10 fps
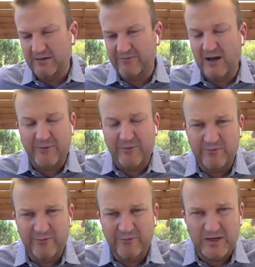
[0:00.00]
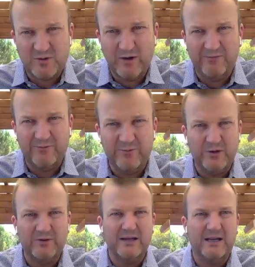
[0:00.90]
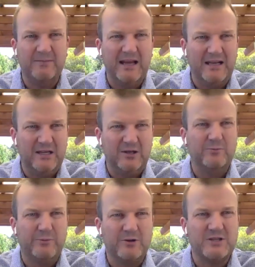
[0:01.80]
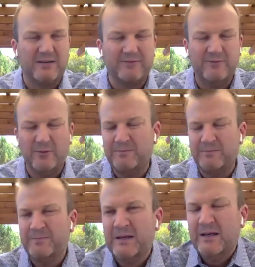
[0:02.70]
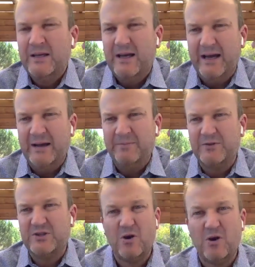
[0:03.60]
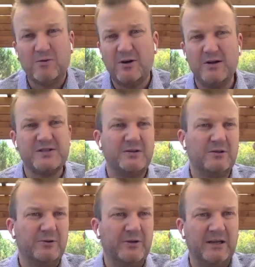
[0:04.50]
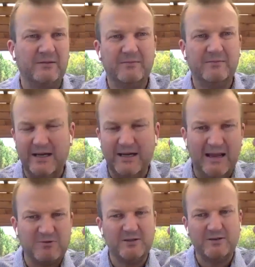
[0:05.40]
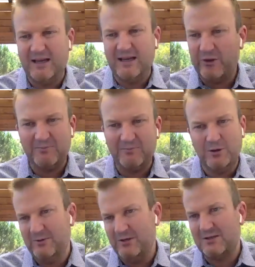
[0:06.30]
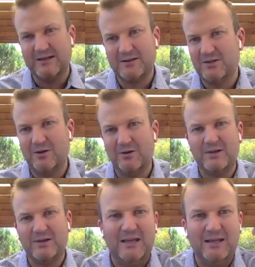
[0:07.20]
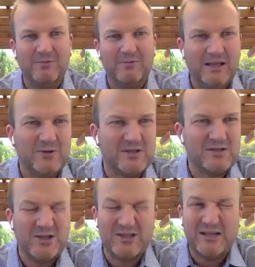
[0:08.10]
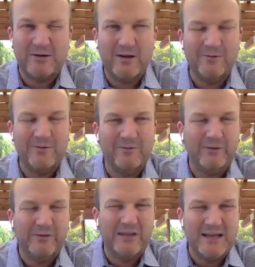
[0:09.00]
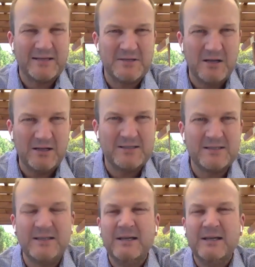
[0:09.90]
540 square foot ADU project for them. The total cost, including absolutely everything, permits, like the turnkey thing, was just under $150,000.